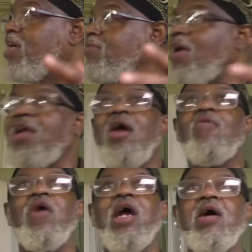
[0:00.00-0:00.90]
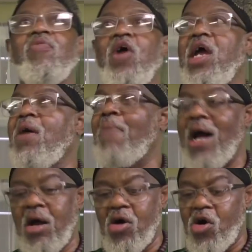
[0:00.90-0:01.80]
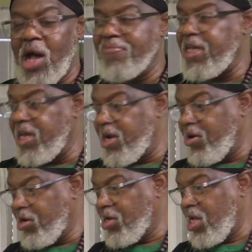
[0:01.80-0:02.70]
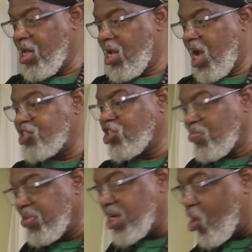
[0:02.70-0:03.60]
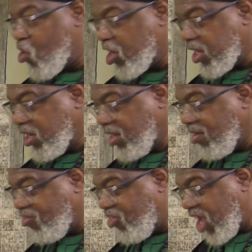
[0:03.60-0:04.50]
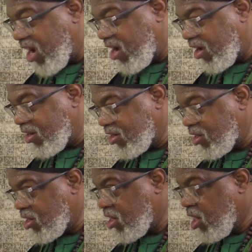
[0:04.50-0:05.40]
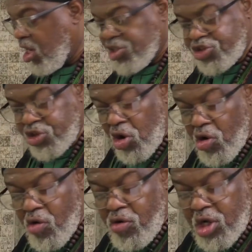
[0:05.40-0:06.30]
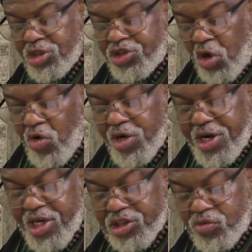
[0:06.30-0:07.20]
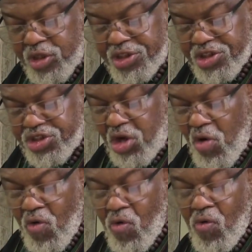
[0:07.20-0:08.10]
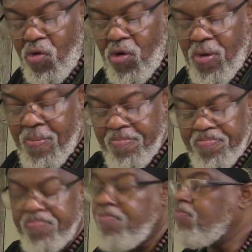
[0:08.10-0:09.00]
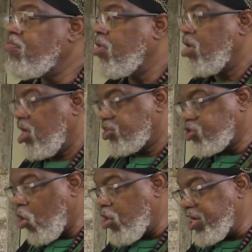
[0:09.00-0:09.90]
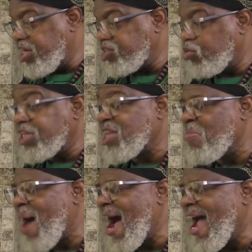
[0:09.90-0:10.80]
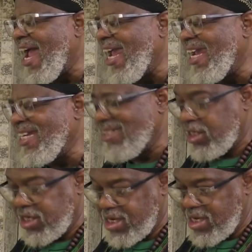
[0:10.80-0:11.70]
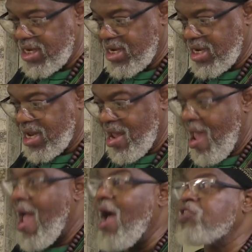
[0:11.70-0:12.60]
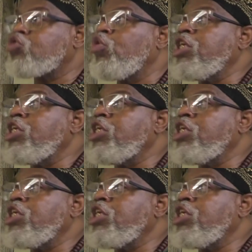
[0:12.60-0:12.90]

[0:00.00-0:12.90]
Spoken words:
Where am I? Oh, I'm here. I should be going there. So it is with the soul. So it is with the mind. As